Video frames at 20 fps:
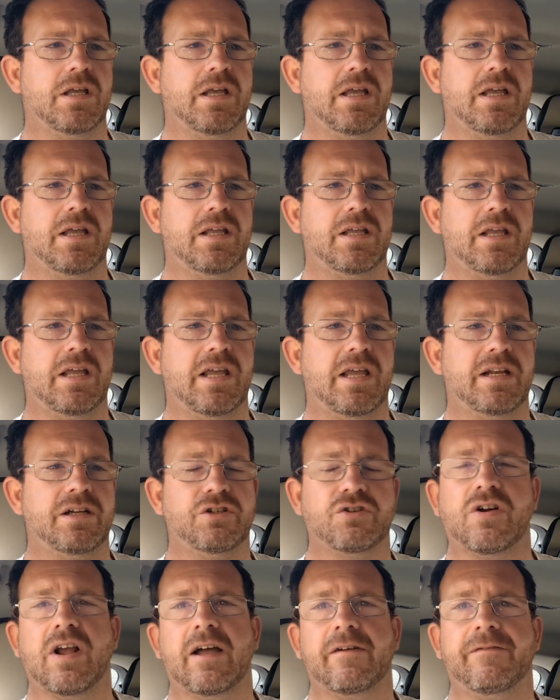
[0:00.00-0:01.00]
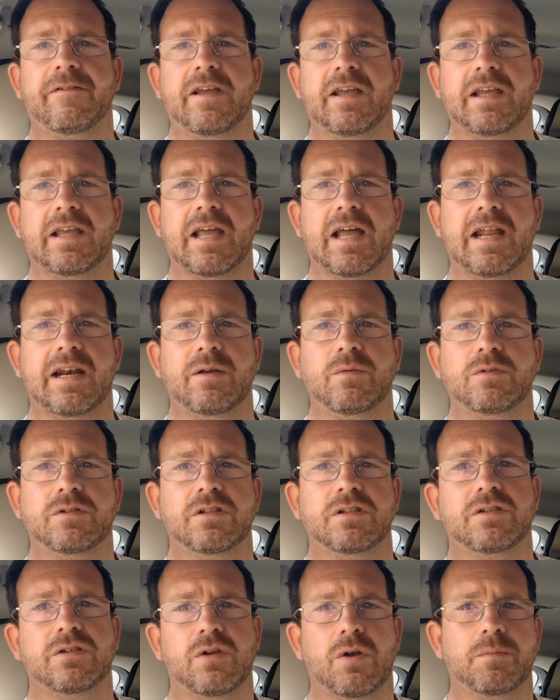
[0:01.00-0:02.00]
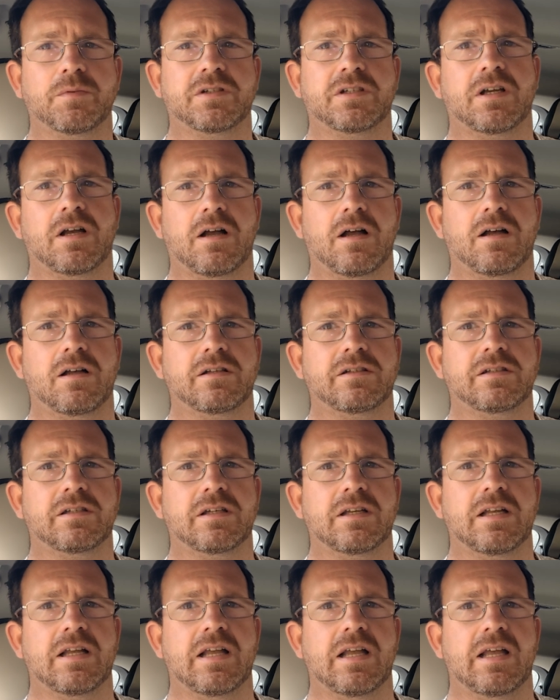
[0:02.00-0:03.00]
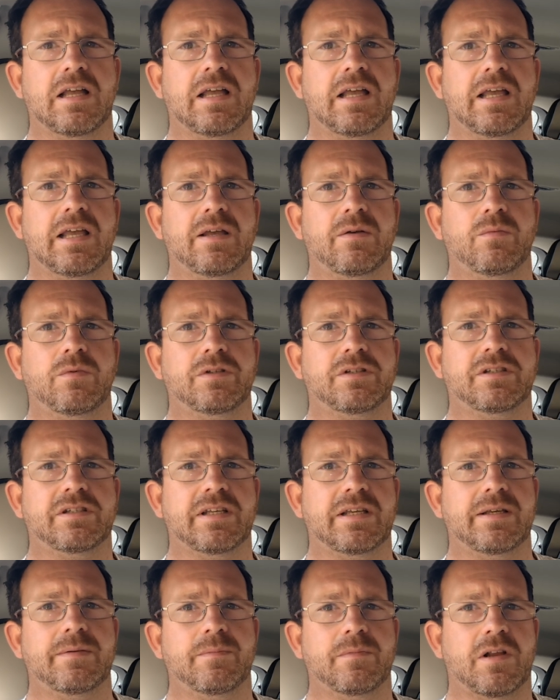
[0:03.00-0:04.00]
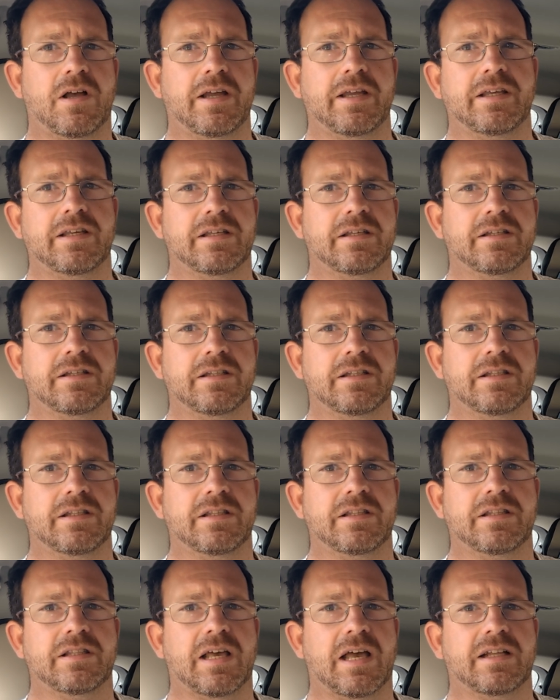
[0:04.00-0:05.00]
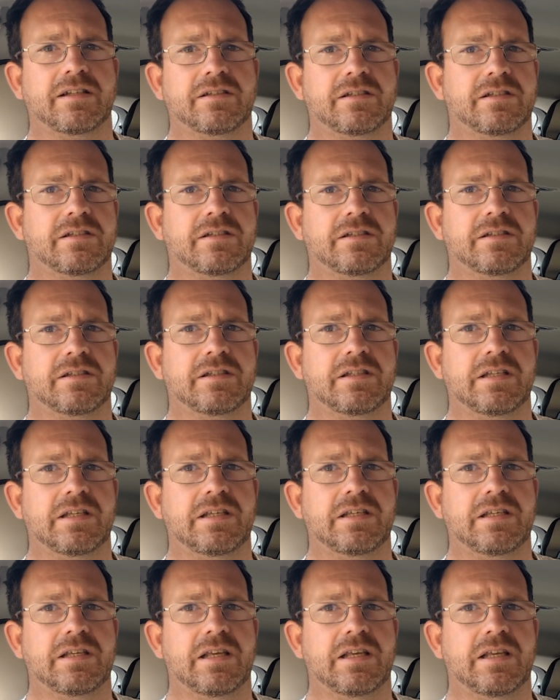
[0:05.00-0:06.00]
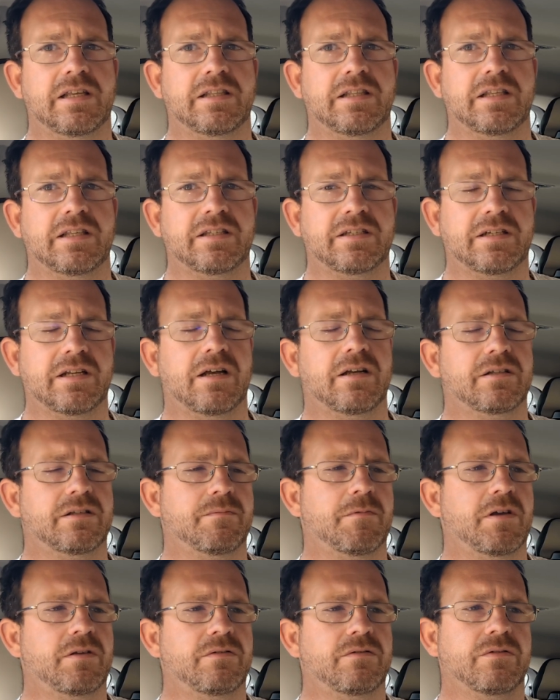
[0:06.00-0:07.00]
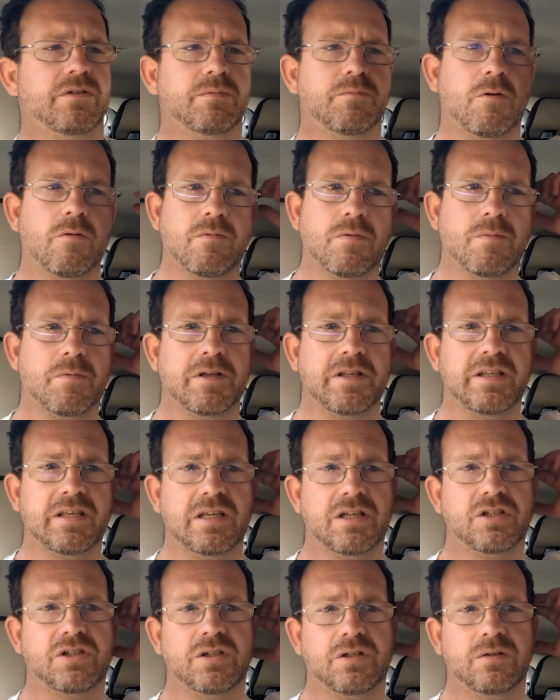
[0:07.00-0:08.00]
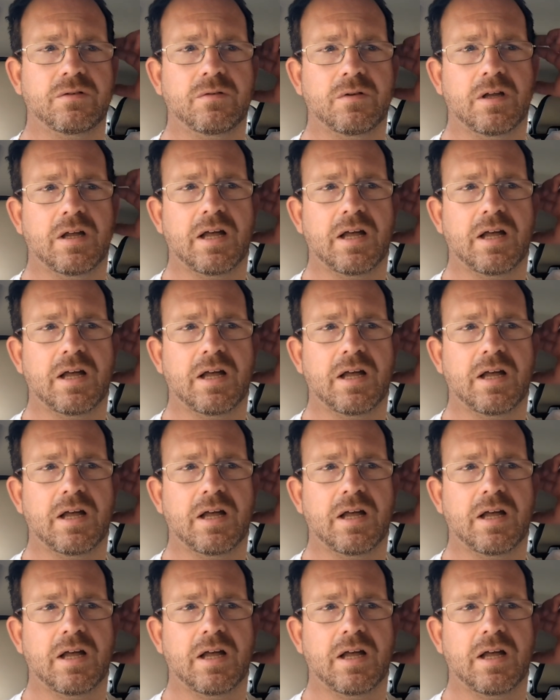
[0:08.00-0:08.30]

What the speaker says: in traffic and it was the stop start, it would seem like that's the starter motor is probably the issue.